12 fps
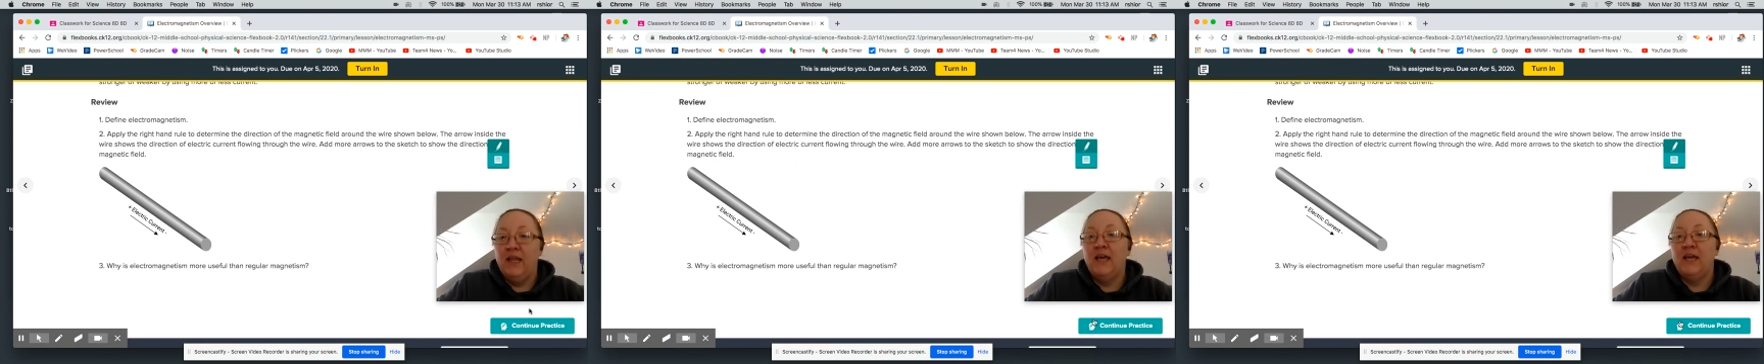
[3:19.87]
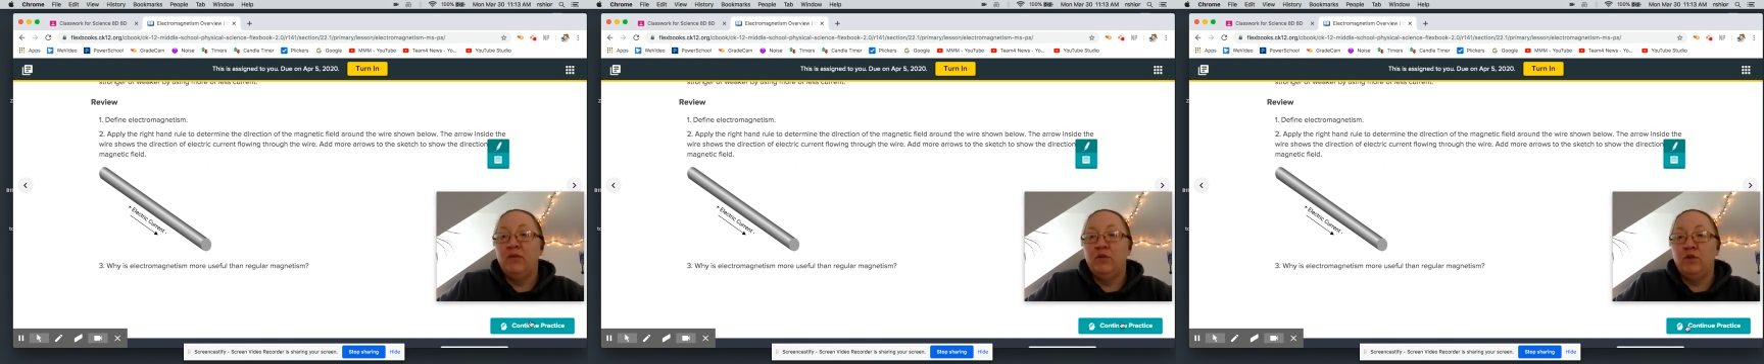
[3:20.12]

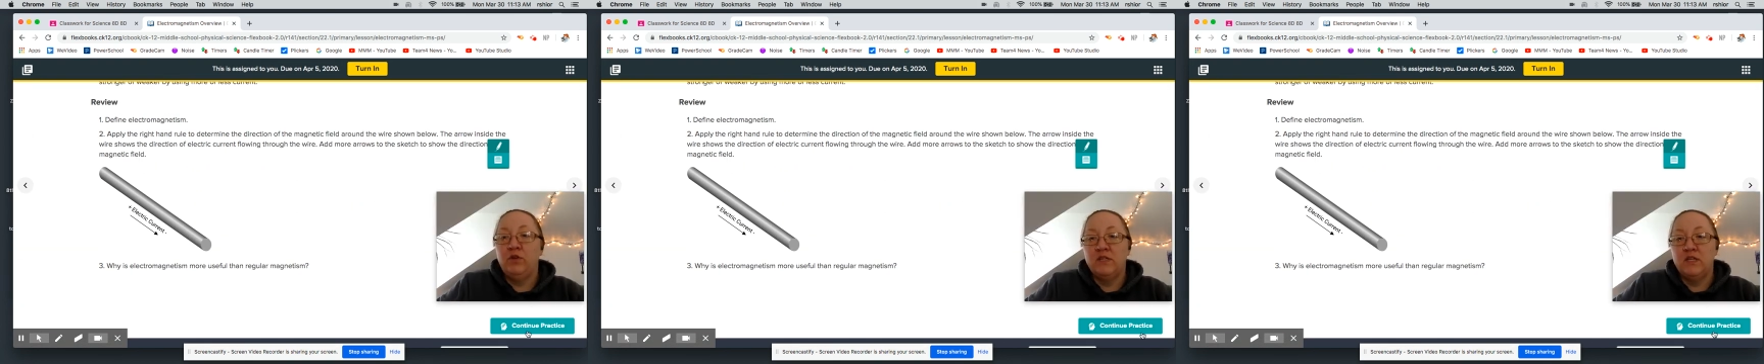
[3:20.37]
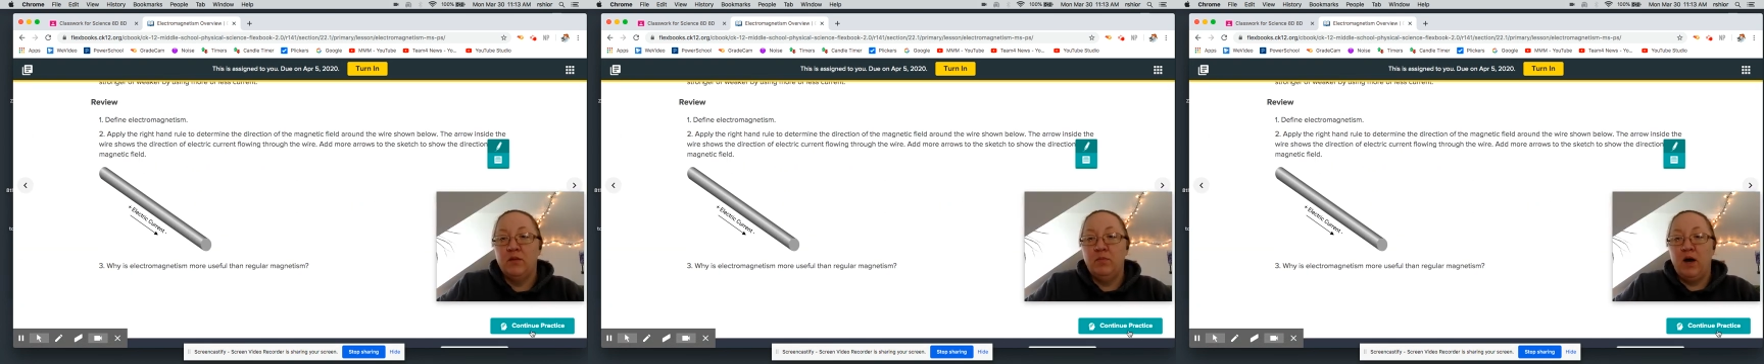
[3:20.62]
then when you get
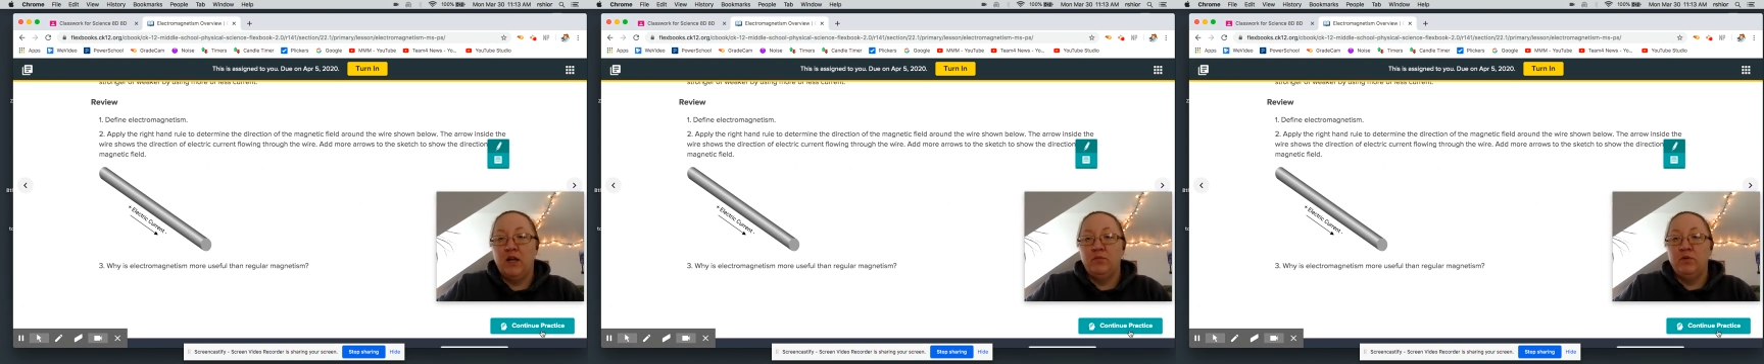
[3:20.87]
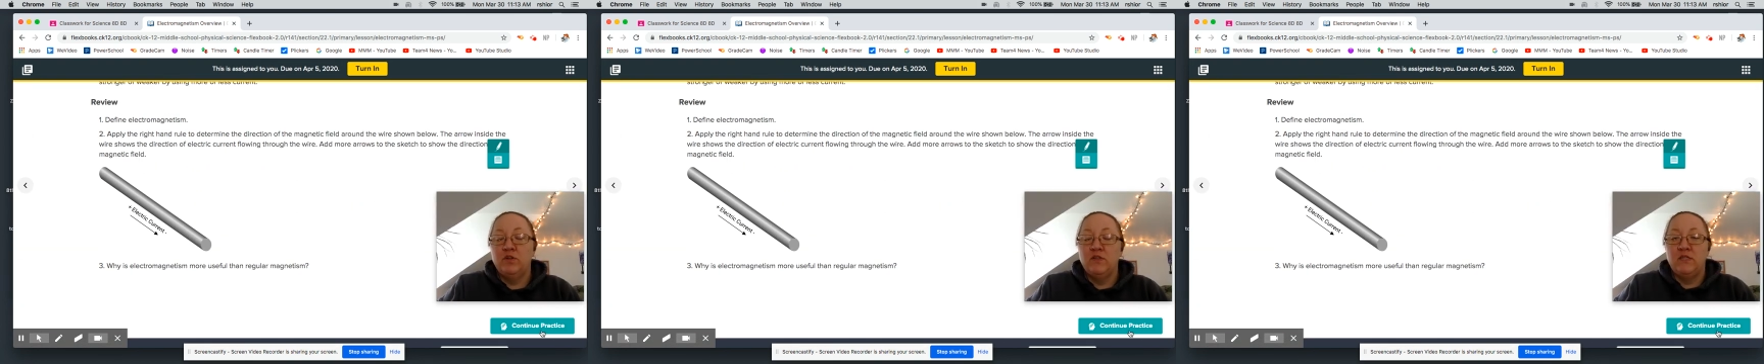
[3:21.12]
to the
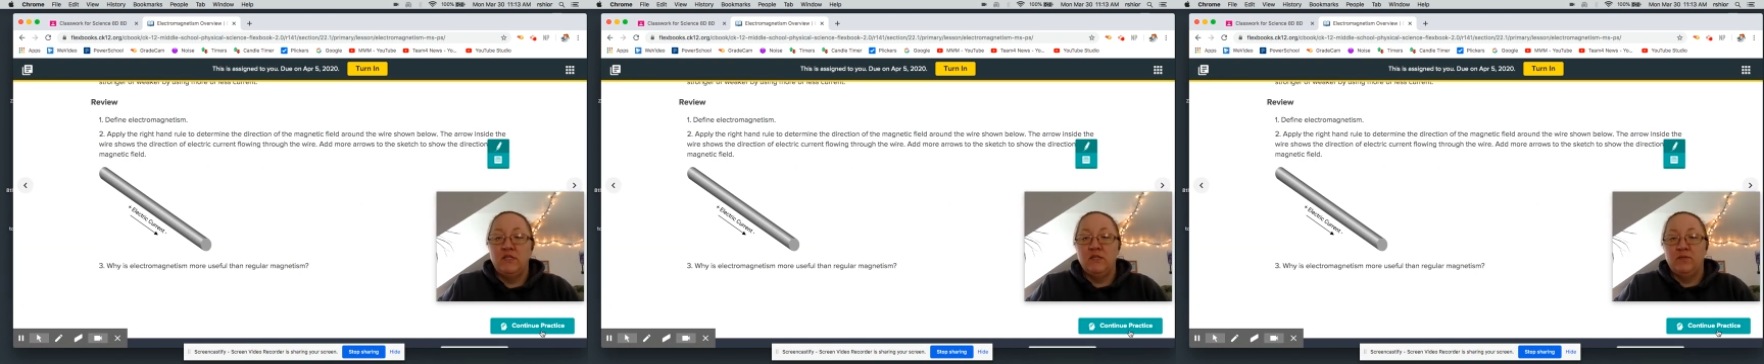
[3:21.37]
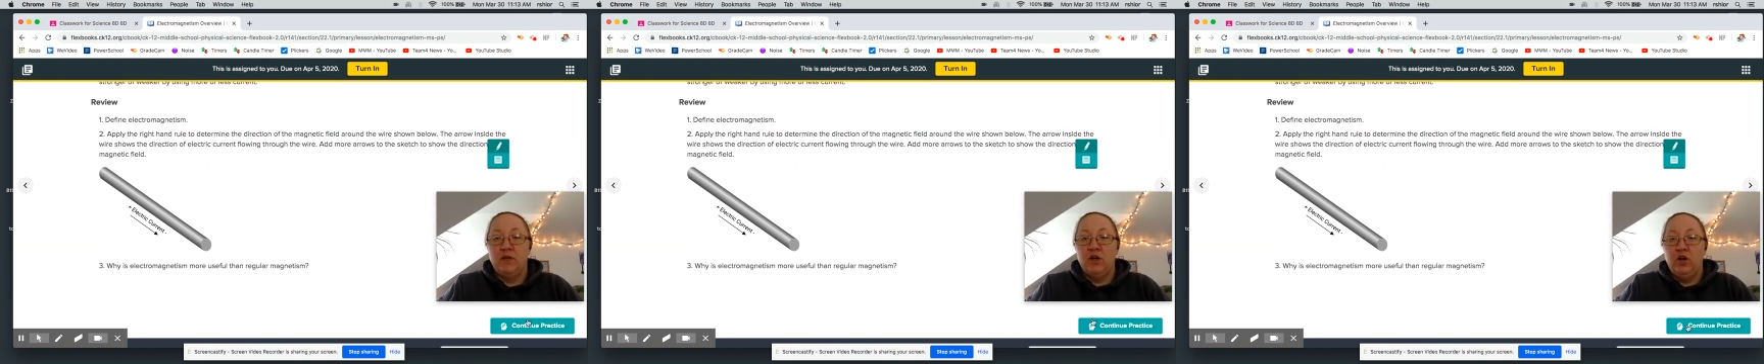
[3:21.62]
bottom, you'll see
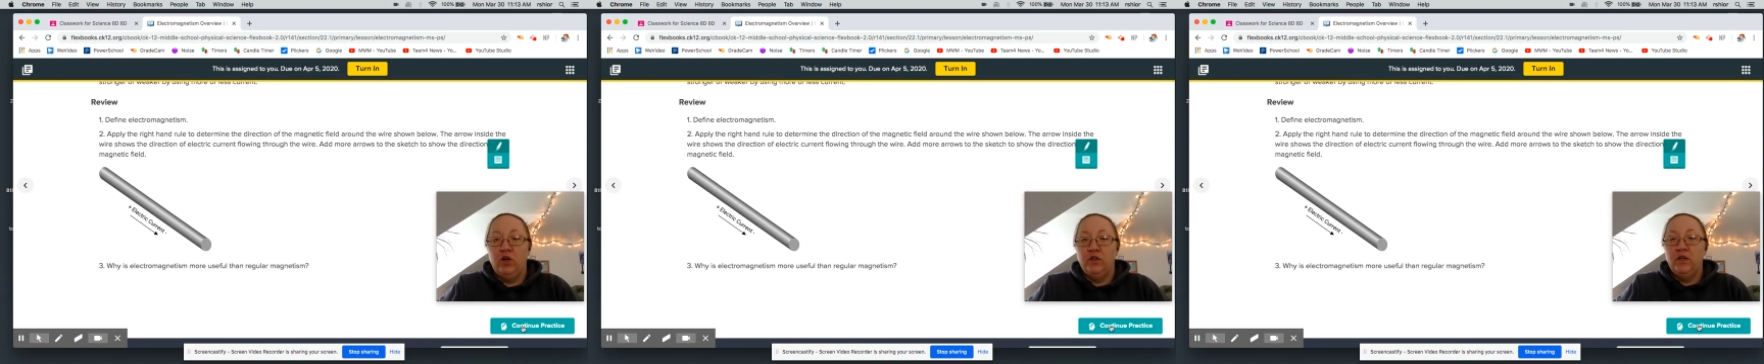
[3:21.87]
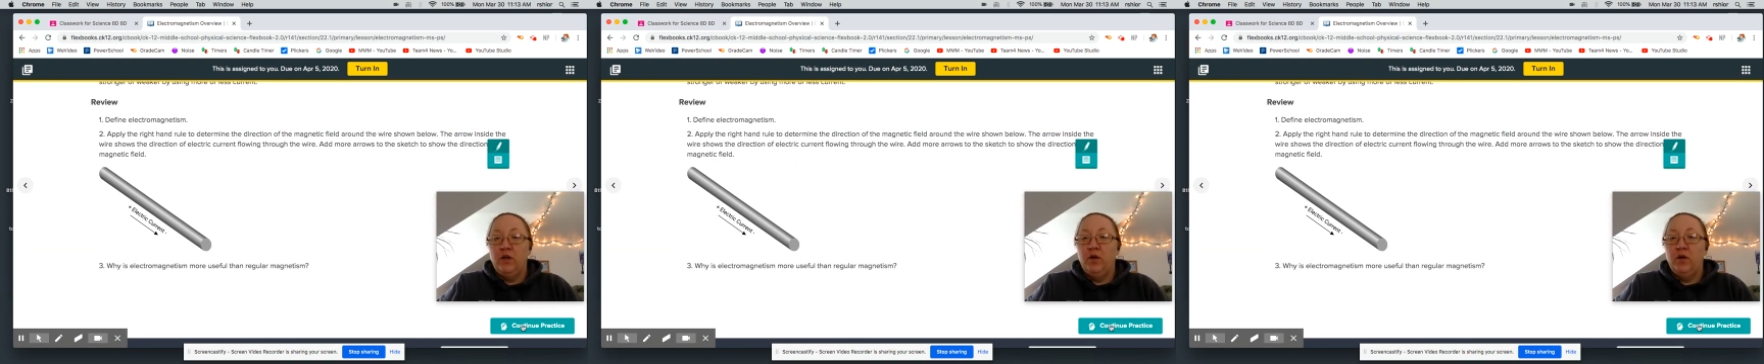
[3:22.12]
something called